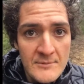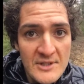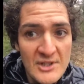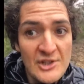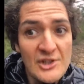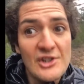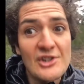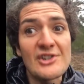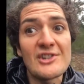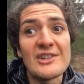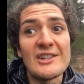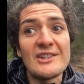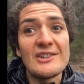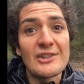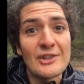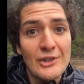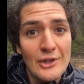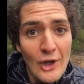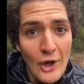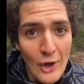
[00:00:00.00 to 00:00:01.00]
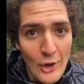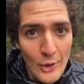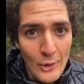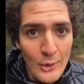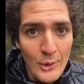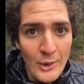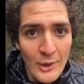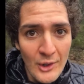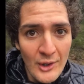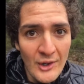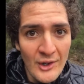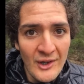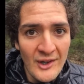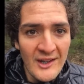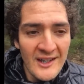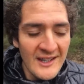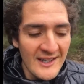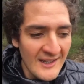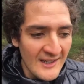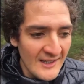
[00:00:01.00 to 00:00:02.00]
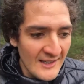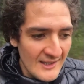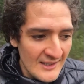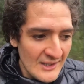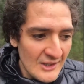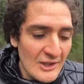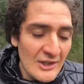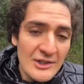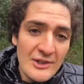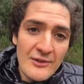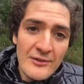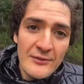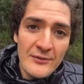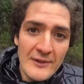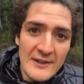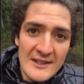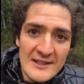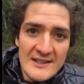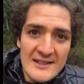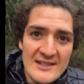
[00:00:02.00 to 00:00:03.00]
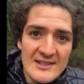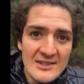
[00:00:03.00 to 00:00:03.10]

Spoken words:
You just need to know you've got your feet